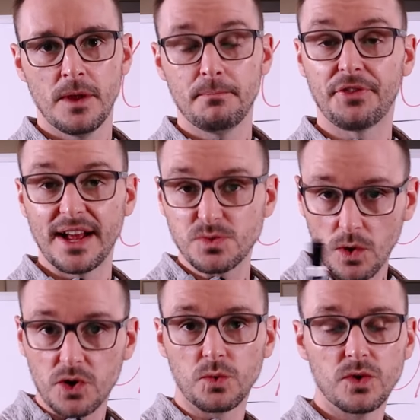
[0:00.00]
But that's
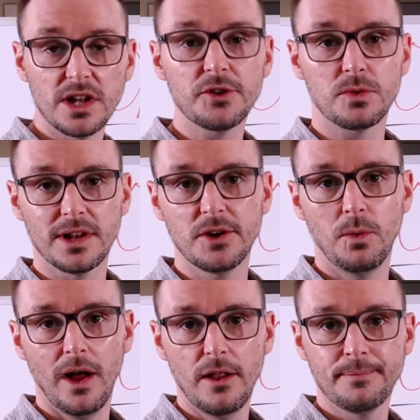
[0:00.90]
worked really, really
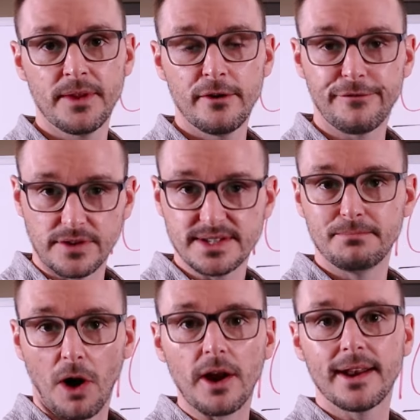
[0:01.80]
well for some
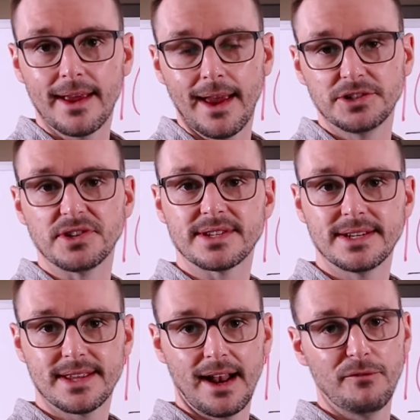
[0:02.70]
marketing
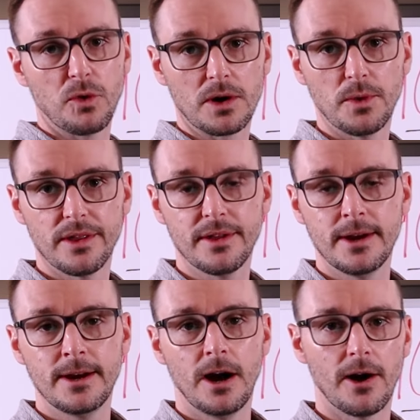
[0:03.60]
agencies that I've worked with,
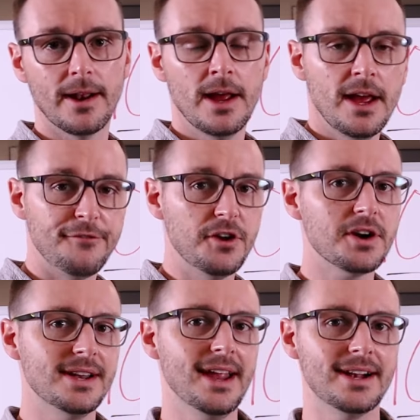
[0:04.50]
all right? If
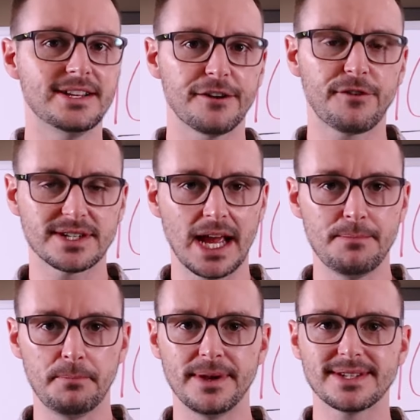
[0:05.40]
you're in a different
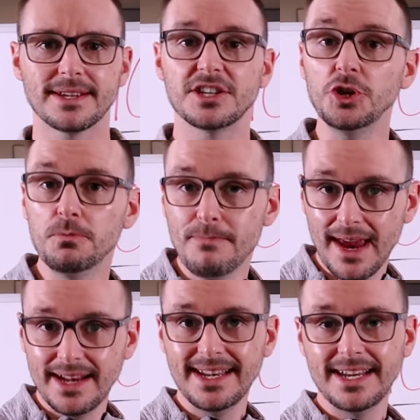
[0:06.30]
type of business, you
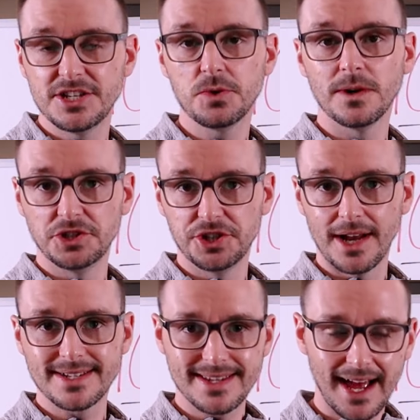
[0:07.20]
may need to
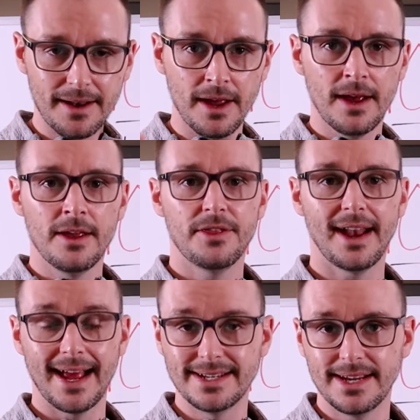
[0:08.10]
adjust that
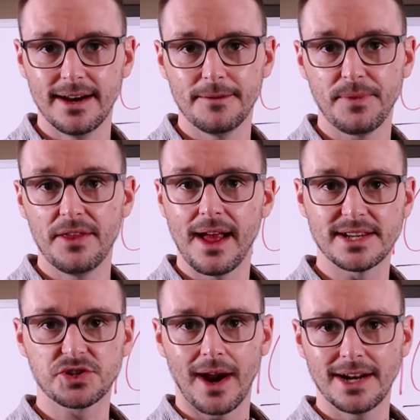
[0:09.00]
idea and that
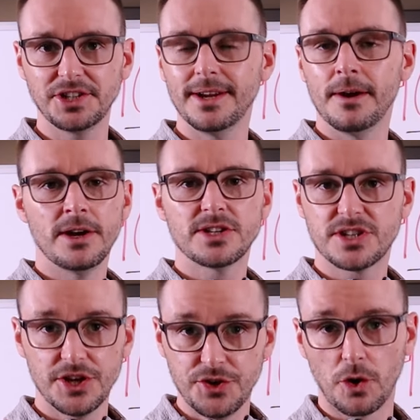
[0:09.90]
strategy
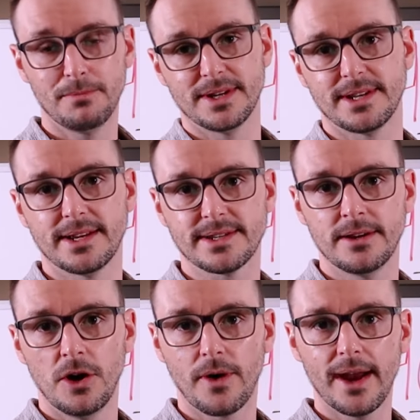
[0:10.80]
to your business,
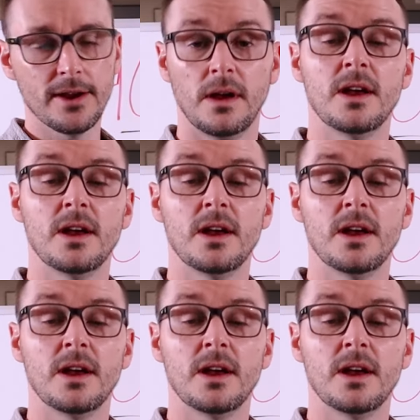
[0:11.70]
okay?